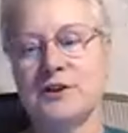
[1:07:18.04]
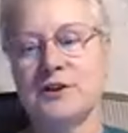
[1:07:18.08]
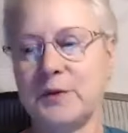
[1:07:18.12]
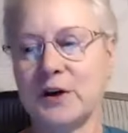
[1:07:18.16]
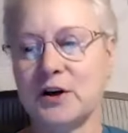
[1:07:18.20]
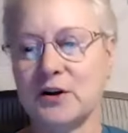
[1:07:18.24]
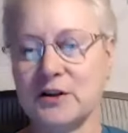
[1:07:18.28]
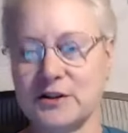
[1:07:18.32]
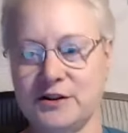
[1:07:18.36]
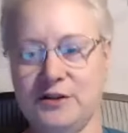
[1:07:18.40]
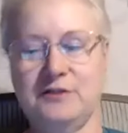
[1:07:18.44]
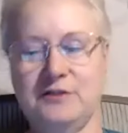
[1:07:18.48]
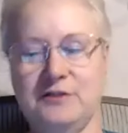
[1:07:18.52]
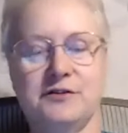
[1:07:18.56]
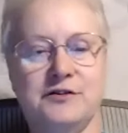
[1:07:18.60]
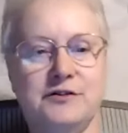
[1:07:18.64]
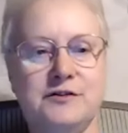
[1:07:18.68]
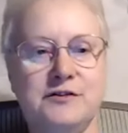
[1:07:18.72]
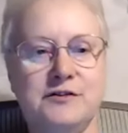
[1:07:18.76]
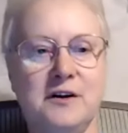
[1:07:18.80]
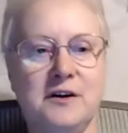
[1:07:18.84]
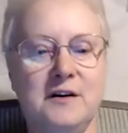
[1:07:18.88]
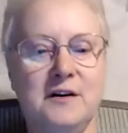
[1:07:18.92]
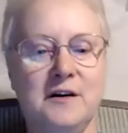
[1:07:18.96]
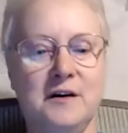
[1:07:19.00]
because there's
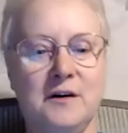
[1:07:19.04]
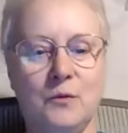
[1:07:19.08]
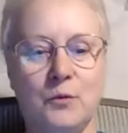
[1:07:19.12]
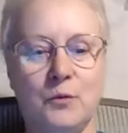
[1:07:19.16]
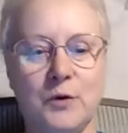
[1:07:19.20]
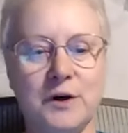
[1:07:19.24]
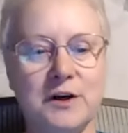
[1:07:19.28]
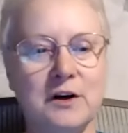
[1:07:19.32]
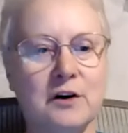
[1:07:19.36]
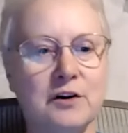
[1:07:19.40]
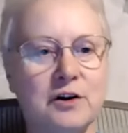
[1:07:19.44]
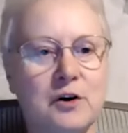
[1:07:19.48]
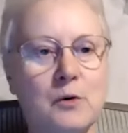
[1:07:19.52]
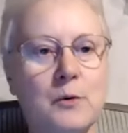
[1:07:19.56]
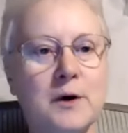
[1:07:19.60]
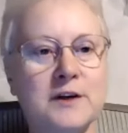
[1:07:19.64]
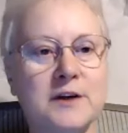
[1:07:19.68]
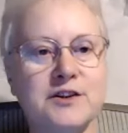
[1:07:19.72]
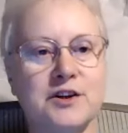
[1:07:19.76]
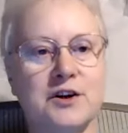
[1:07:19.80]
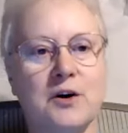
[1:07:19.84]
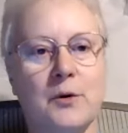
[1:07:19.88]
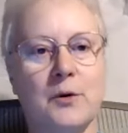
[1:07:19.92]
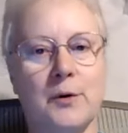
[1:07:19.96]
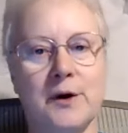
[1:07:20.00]
we don't know what's
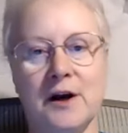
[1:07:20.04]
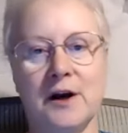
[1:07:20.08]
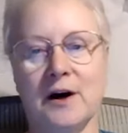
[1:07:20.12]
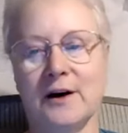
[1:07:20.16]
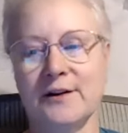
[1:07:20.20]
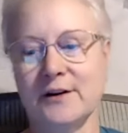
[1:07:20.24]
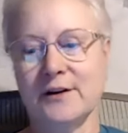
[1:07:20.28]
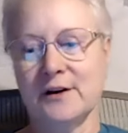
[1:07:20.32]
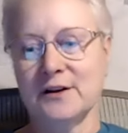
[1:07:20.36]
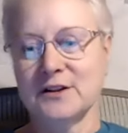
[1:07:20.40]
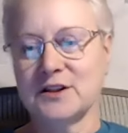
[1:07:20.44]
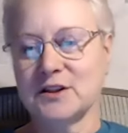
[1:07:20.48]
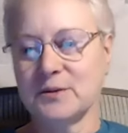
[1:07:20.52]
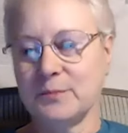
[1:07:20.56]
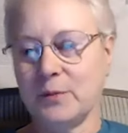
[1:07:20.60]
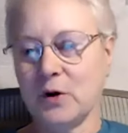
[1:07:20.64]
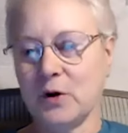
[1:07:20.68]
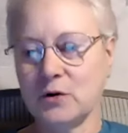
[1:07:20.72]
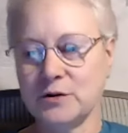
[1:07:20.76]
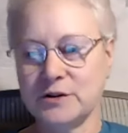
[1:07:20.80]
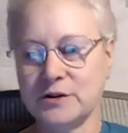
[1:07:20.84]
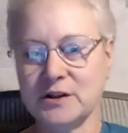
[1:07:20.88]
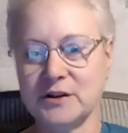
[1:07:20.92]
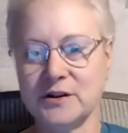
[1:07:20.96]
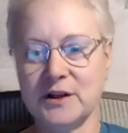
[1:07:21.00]
going on there. It's
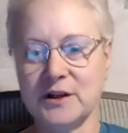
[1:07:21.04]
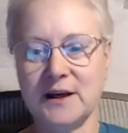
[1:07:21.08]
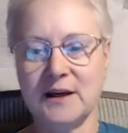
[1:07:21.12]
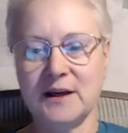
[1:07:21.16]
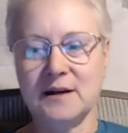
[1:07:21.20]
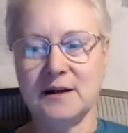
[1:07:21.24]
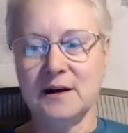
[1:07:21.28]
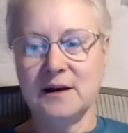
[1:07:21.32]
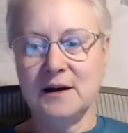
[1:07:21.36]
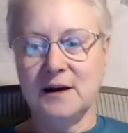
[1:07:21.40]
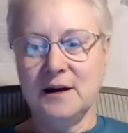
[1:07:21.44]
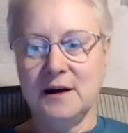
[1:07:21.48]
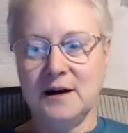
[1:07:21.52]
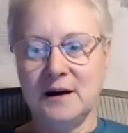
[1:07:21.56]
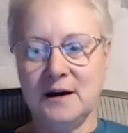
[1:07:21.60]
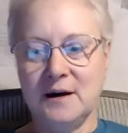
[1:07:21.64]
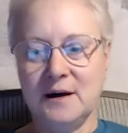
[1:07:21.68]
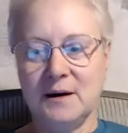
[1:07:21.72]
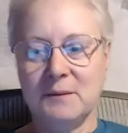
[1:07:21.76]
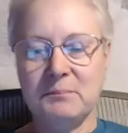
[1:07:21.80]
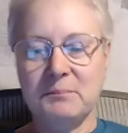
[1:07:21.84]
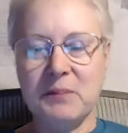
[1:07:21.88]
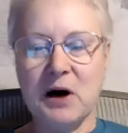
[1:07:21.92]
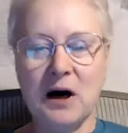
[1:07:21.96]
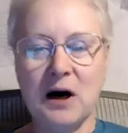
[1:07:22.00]
supposedly
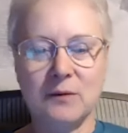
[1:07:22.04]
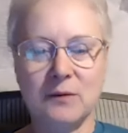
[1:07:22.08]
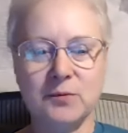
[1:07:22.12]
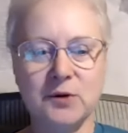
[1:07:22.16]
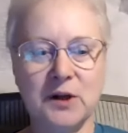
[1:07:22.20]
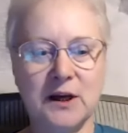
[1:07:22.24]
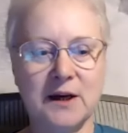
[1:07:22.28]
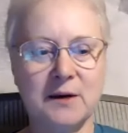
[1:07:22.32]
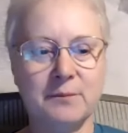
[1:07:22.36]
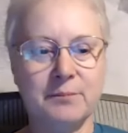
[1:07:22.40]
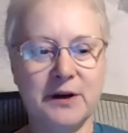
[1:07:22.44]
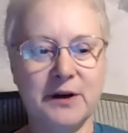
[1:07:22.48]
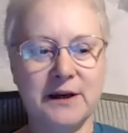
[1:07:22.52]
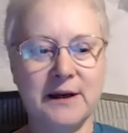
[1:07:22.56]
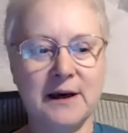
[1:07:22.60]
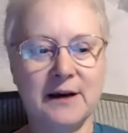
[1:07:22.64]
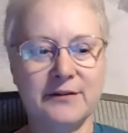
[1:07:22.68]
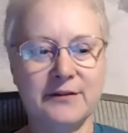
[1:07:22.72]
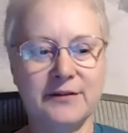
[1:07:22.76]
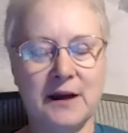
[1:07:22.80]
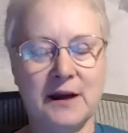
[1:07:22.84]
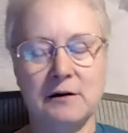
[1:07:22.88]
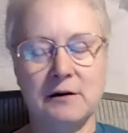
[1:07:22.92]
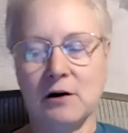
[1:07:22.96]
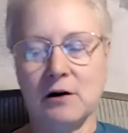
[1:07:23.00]
public, but yet
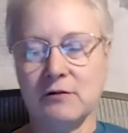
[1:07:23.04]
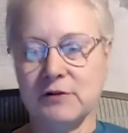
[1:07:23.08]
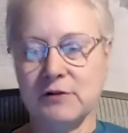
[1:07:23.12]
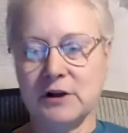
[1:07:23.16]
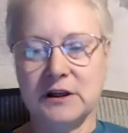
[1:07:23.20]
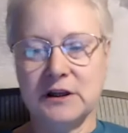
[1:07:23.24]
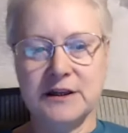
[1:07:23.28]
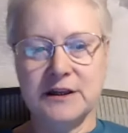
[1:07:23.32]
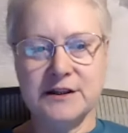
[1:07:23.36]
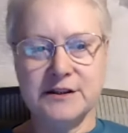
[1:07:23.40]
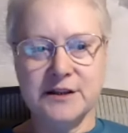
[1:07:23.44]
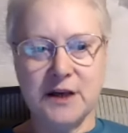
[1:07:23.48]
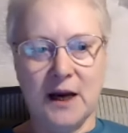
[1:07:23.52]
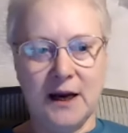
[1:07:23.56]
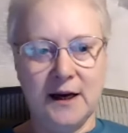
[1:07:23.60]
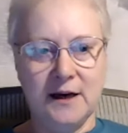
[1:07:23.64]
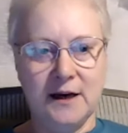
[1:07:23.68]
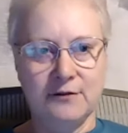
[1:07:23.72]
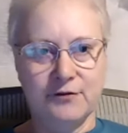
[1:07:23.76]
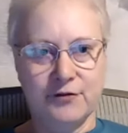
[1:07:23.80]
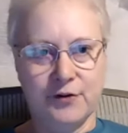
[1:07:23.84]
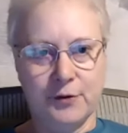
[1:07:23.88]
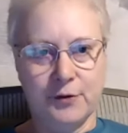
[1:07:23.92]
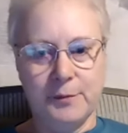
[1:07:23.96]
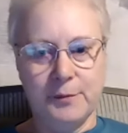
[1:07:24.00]
they don't release any
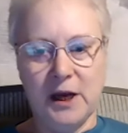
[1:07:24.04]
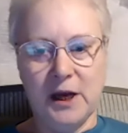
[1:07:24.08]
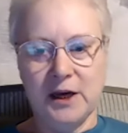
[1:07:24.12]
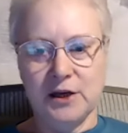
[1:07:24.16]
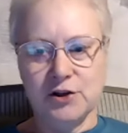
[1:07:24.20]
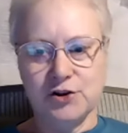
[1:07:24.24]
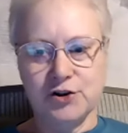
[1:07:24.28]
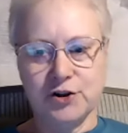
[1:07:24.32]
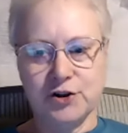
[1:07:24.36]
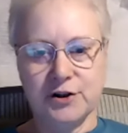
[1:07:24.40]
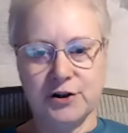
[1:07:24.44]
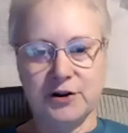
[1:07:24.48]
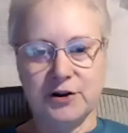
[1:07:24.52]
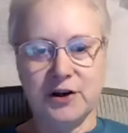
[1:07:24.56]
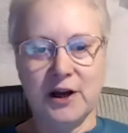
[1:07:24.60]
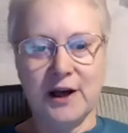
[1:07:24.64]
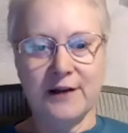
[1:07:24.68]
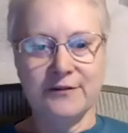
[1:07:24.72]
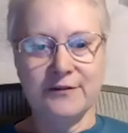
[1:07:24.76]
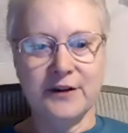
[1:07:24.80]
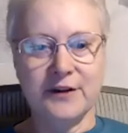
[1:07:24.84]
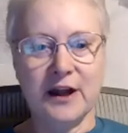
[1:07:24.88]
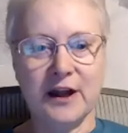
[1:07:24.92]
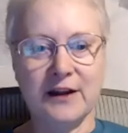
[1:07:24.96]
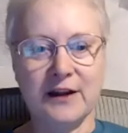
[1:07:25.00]
information.
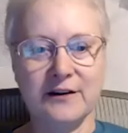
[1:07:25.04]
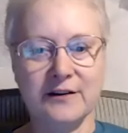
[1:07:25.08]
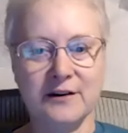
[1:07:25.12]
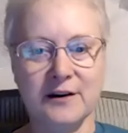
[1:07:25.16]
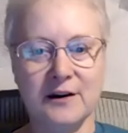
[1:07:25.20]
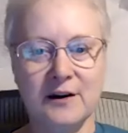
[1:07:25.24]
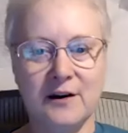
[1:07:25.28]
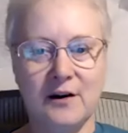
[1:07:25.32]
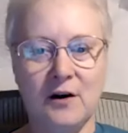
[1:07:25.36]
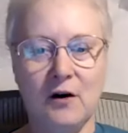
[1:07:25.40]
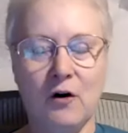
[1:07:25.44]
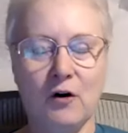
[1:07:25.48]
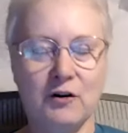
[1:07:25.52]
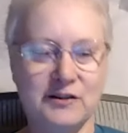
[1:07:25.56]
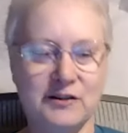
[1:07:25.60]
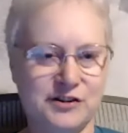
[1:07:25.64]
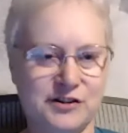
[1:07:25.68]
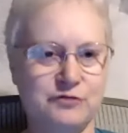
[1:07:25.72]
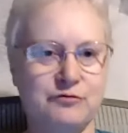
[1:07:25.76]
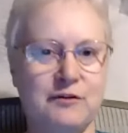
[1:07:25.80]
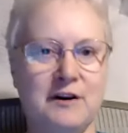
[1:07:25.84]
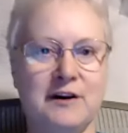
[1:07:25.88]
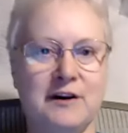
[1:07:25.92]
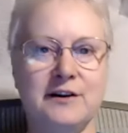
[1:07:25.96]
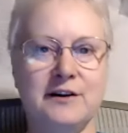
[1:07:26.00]
And then
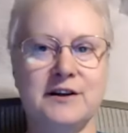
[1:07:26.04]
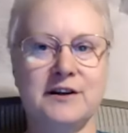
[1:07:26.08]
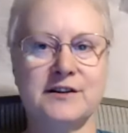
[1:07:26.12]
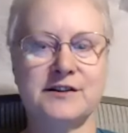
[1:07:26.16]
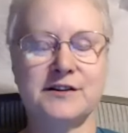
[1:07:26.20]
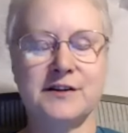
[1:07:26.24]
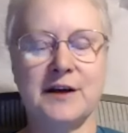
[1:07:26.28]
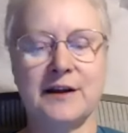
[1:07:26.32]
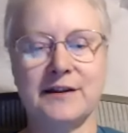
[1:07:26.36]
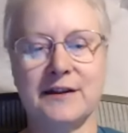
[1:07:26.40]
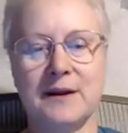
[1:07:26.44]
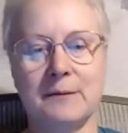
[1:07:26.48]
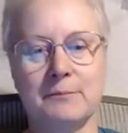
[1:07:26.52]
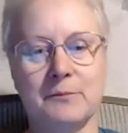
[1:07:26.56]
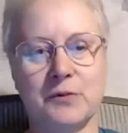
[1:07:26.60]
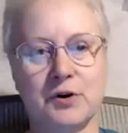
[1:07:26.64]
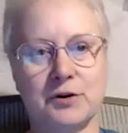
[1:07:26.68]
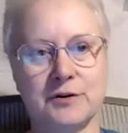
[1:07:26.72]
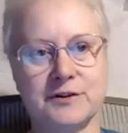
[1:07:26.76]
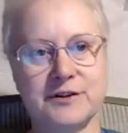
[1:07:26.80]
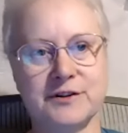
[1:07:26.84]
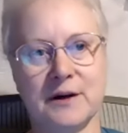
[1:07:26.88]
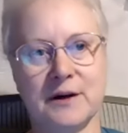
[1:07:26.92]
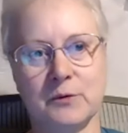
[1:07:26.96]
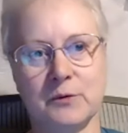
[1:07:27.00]
Australia sent them
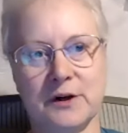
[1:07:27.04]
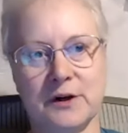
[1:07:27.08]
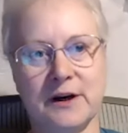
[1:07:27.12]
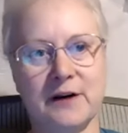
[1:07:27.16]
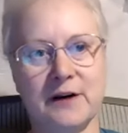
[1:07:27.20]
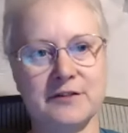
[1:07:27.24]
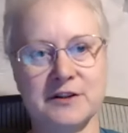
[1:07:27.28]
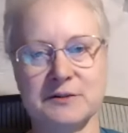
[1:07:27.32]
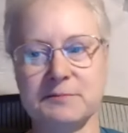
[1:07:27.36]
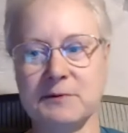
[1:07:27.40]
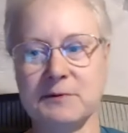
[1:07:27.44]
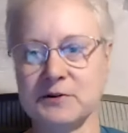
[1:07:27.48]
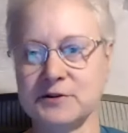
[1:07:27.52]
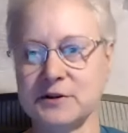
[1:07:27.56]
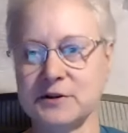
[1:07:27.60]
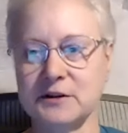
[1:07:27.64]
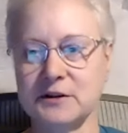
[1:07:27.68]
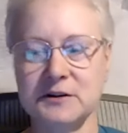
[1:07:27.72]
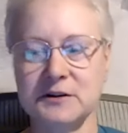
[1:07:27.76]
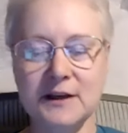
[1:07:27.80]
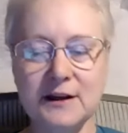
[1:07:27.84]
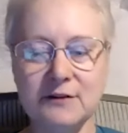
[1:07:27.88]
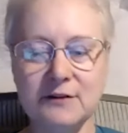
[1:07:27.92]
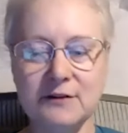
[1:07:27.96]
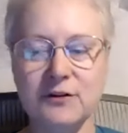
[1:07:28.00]
birds that were never supposed to
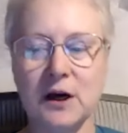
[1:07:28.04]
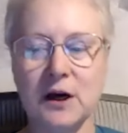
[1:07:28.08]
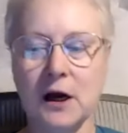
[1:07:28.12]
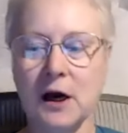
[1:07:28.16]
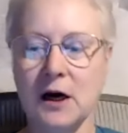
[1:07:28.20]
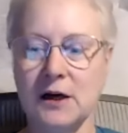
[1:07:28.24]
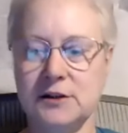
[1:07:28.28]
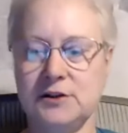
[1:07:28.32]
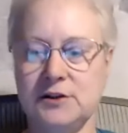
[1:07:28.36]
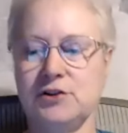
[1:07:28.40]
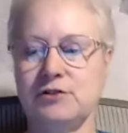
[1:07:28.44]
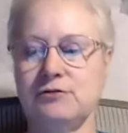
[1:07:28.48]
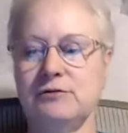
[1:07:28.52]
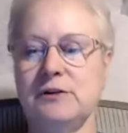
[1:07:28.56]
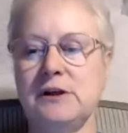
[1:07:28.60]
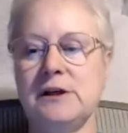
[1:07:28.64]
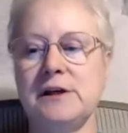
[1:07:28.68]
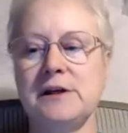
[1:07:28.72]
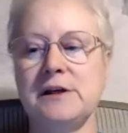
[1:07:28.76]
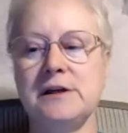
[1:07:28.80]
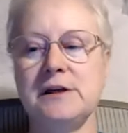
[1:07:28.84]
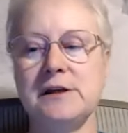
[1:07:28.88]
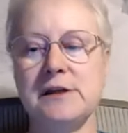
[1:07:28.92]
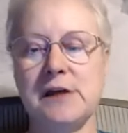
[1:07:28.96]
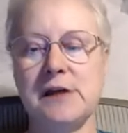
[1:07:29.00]
leave the
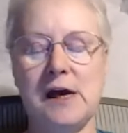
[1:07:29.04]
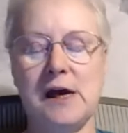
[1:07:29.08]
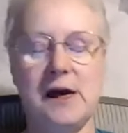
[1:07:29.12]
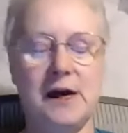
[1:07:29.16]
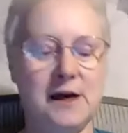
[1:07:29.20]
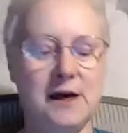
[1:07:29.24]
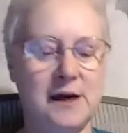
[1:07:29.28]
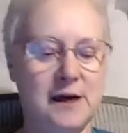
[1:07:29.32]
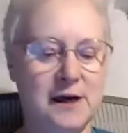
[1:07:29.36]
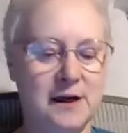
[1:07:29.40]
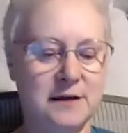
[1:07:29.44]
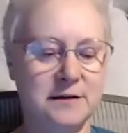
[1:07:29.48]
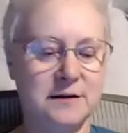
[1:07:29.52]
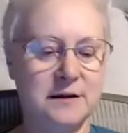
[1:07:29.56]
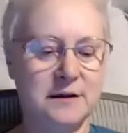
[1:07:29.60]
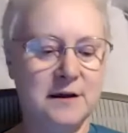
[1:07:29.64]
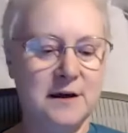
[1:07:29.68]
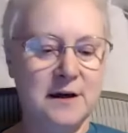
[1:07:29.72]
country, and